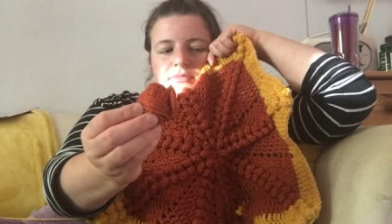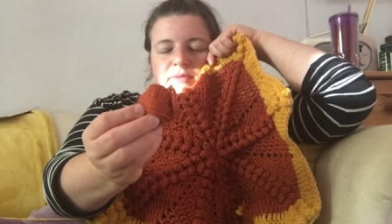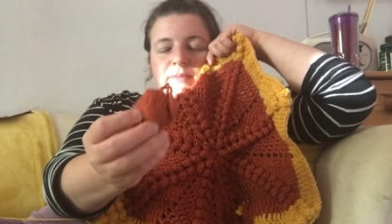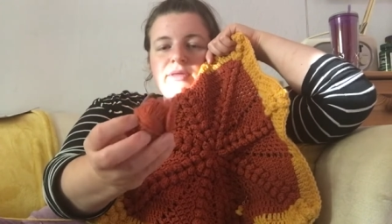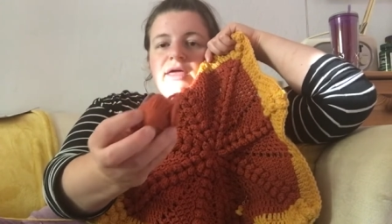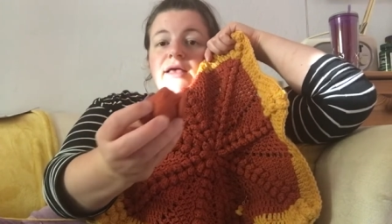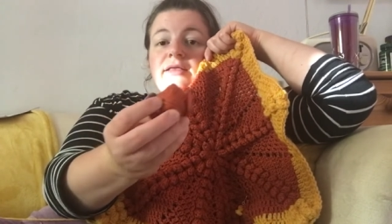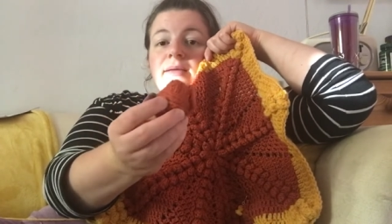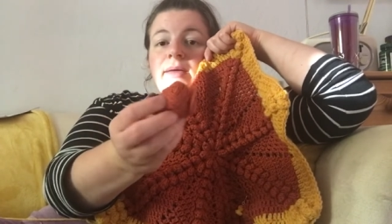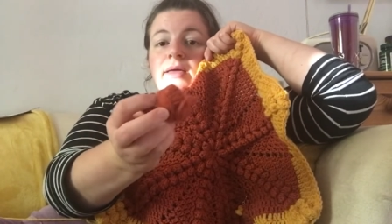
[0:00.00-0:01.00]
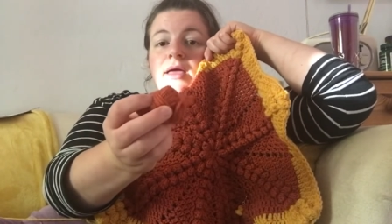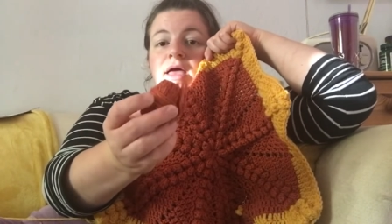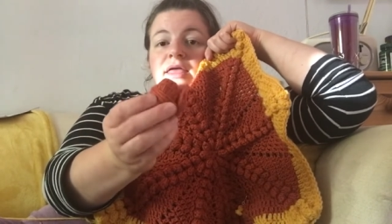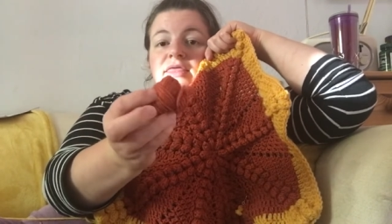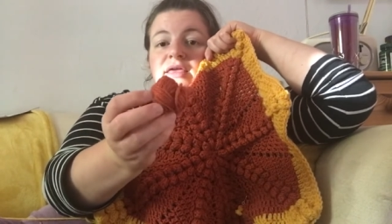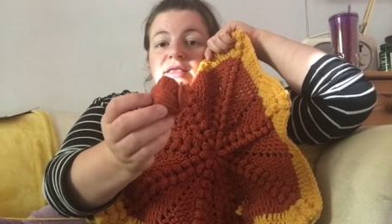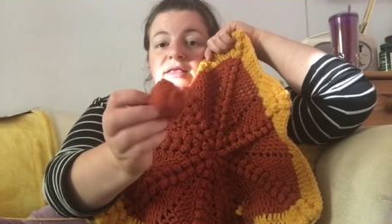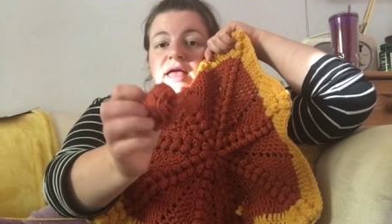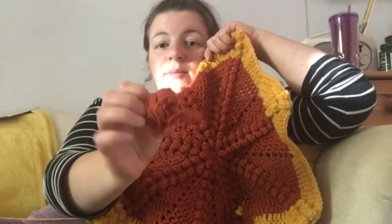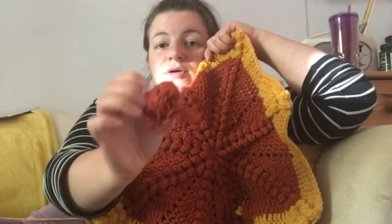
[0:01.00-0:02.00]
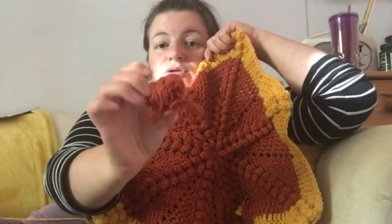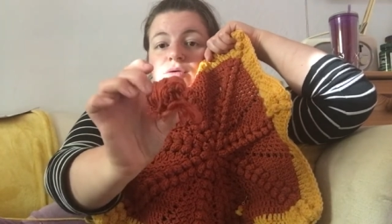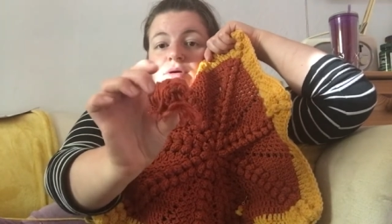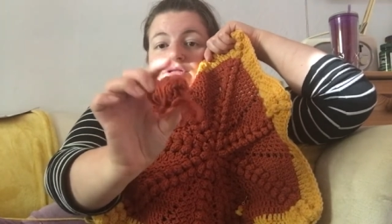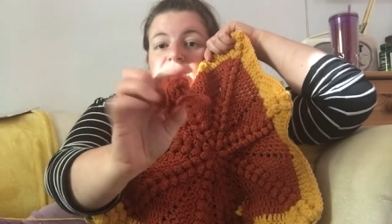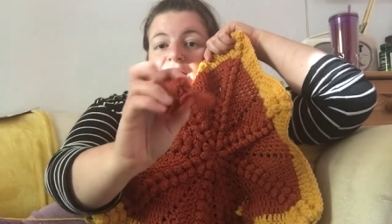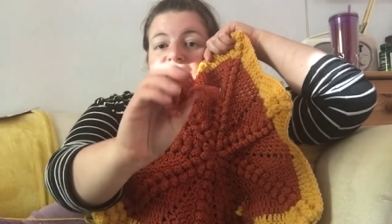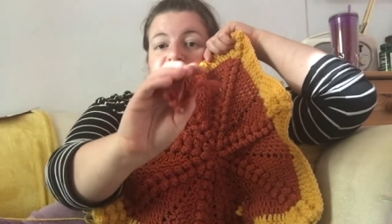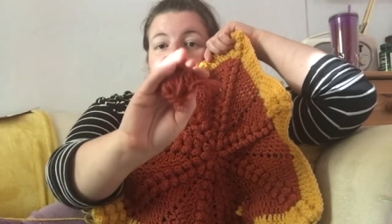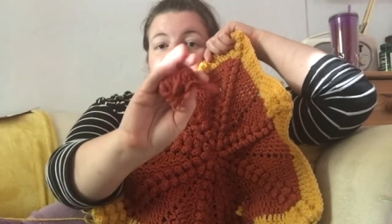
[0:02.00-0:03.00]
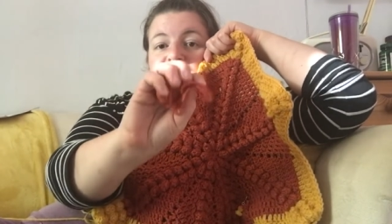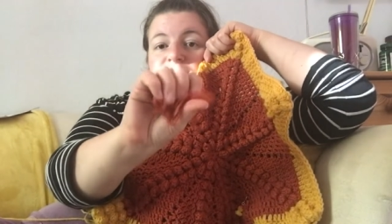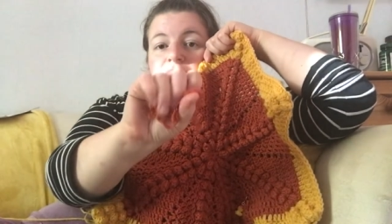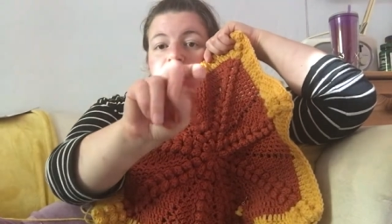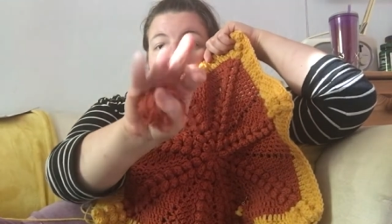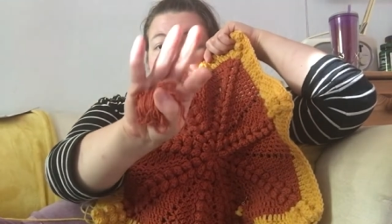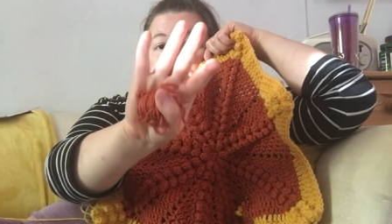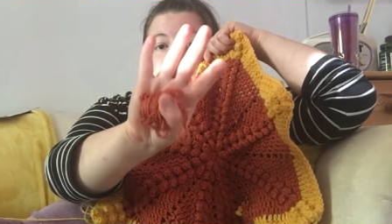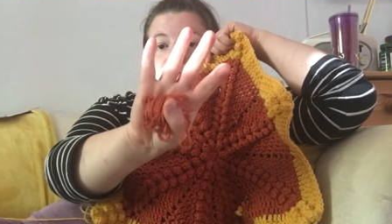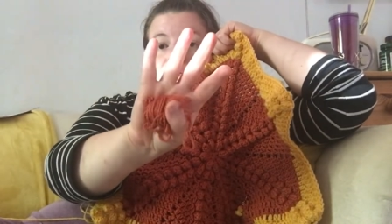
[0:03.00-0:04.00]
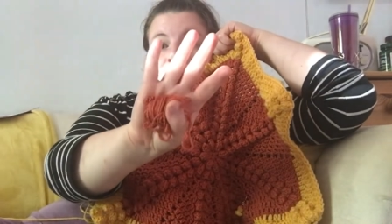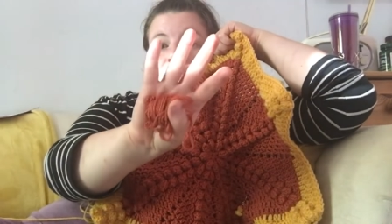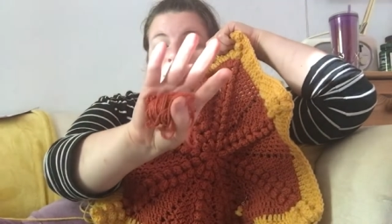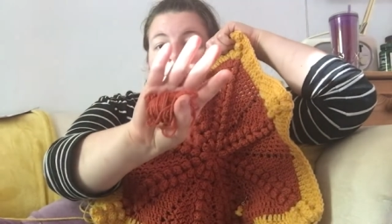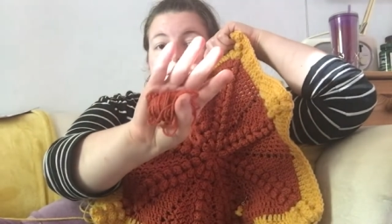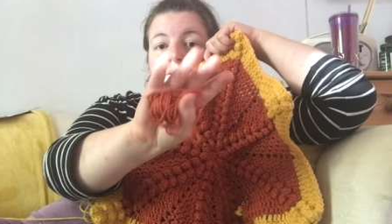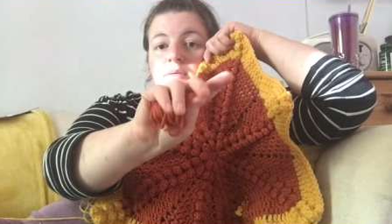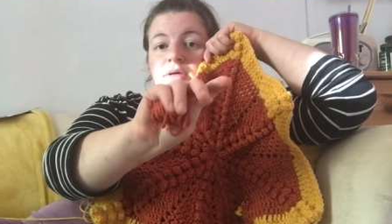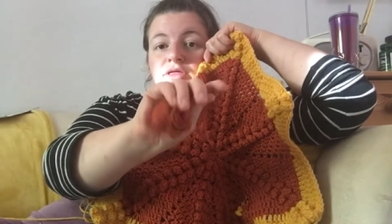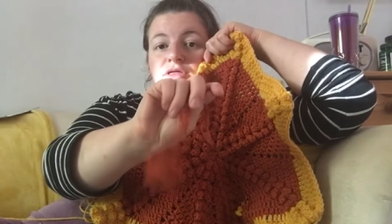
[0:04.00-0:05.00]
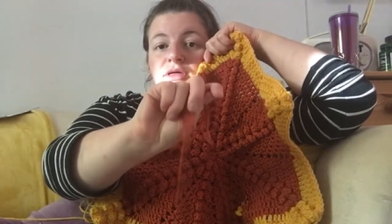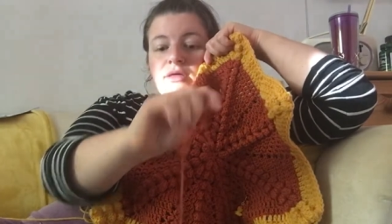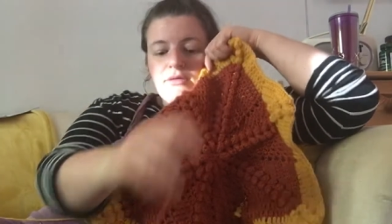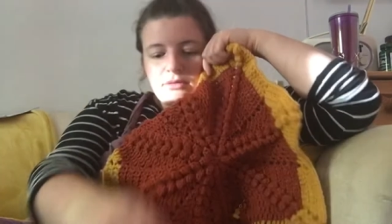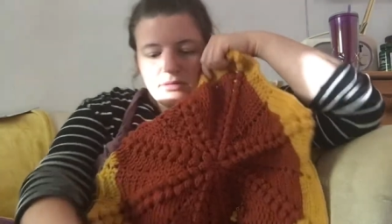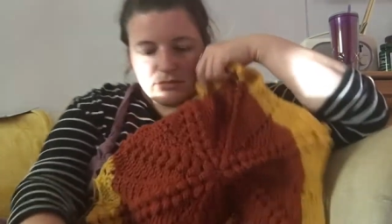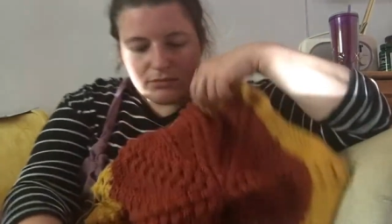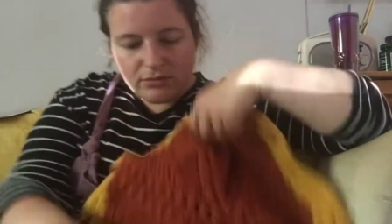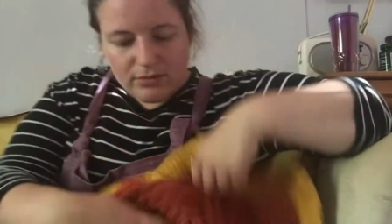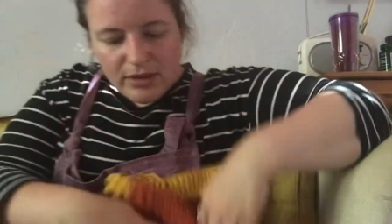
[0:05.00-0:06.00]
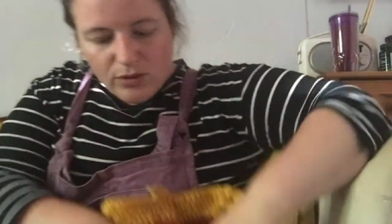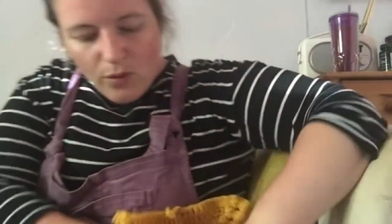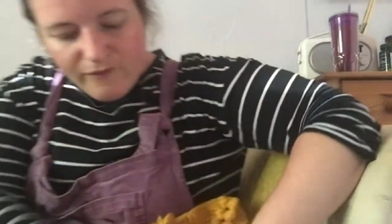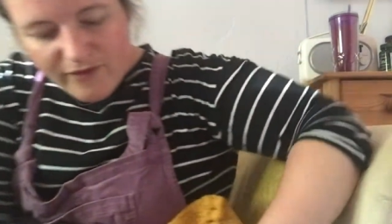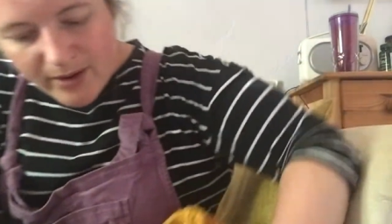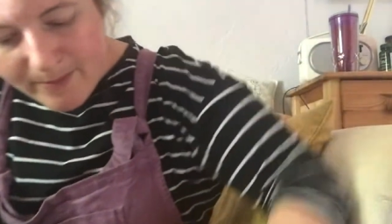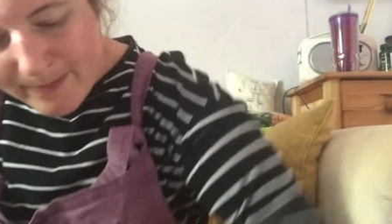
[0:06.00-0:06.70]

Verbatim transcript: people are texting me. This is how much orange I have left, which, ooh, it's not very